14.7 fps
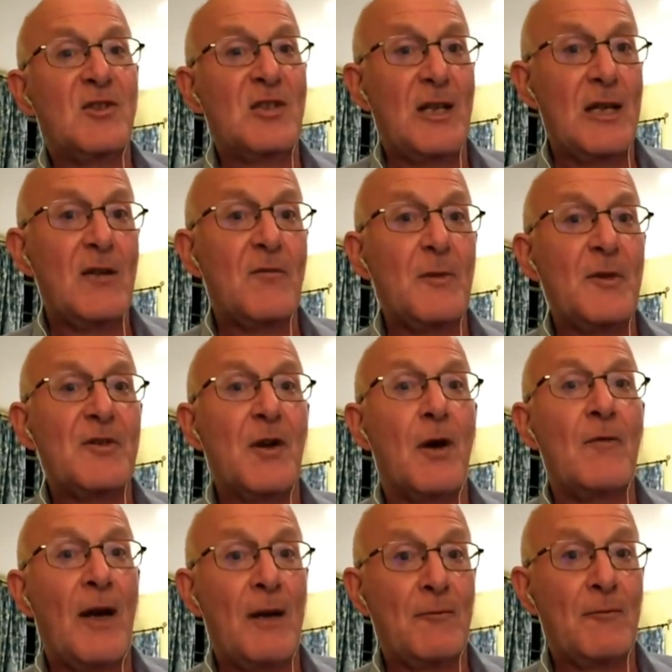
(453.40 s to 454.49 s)
enslavement
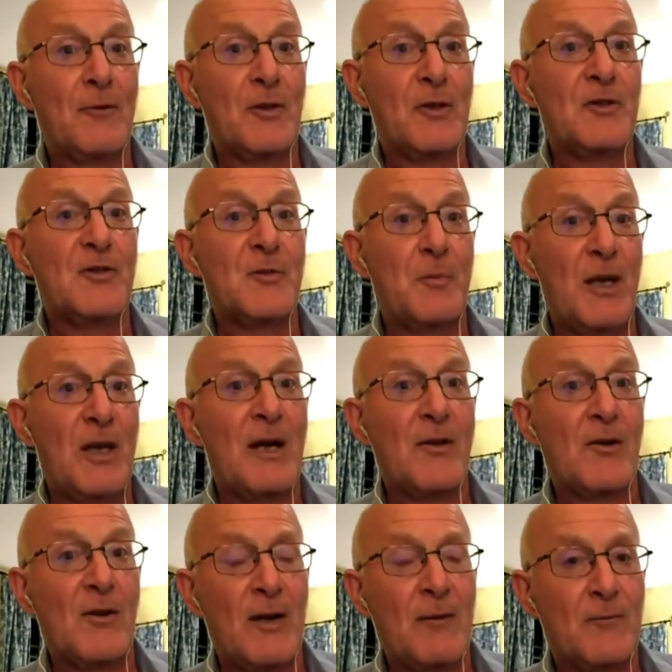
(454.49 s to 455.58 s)
of Africans by
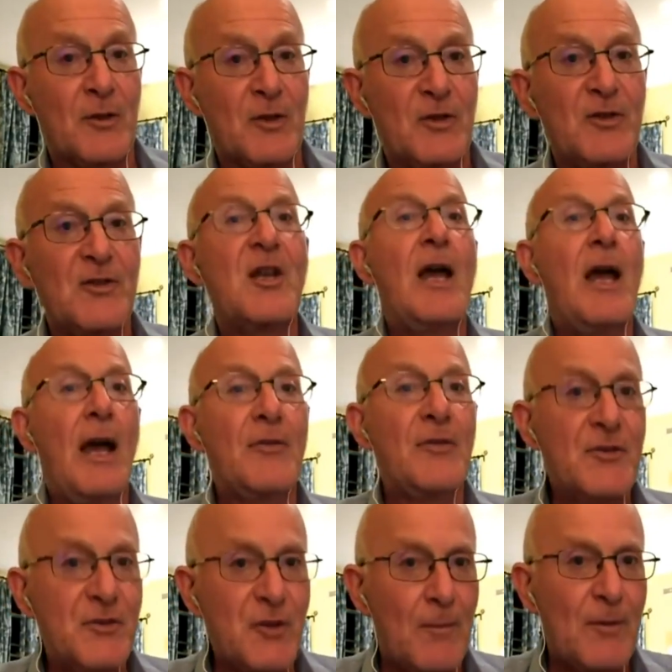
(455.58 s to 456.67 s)
other Africans,
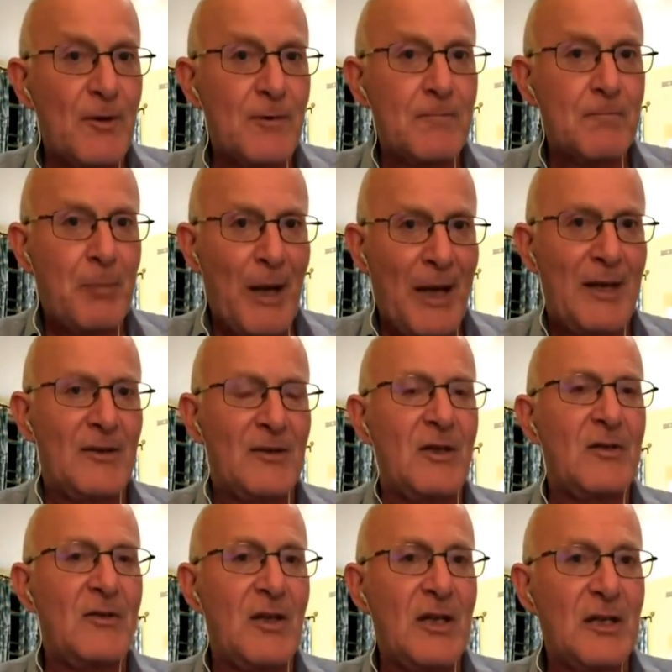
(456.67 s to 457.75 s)
and the dominant pattern
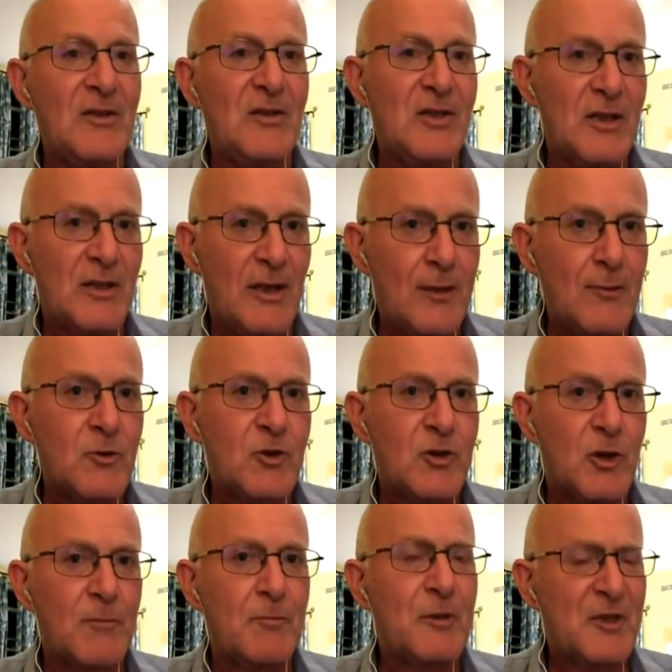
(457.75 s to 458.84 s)
in the Indian
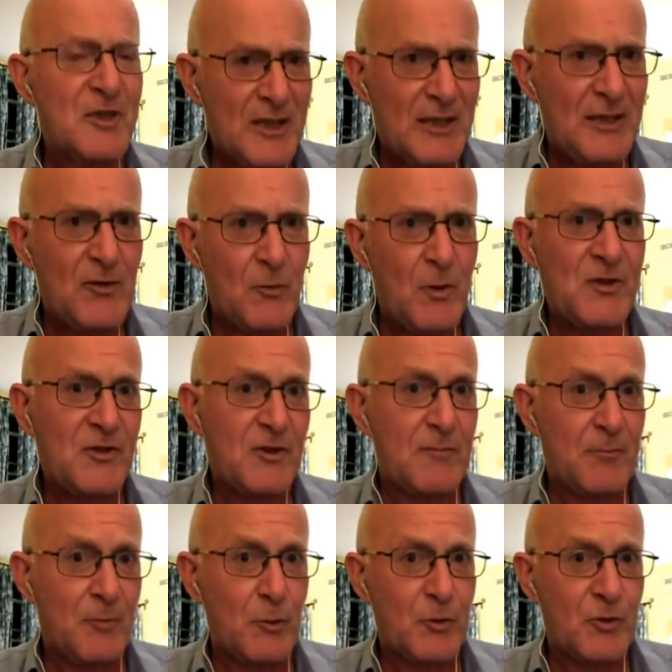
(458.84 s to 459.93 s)
Ocean, particularly the
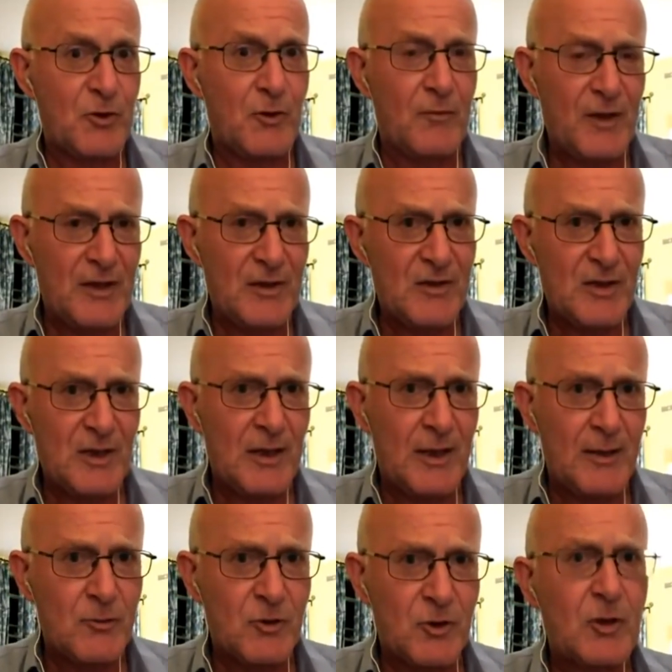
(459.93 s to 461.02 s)
western portion of the Indian
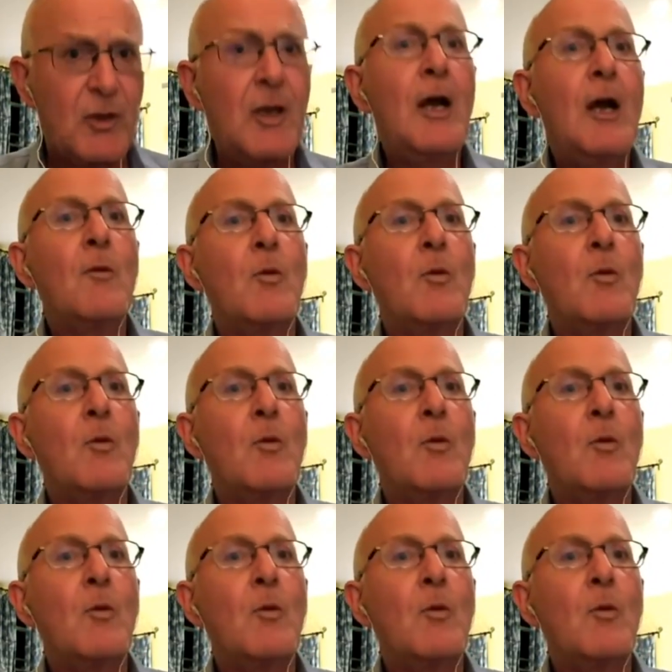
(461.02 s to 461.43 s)
Ocean,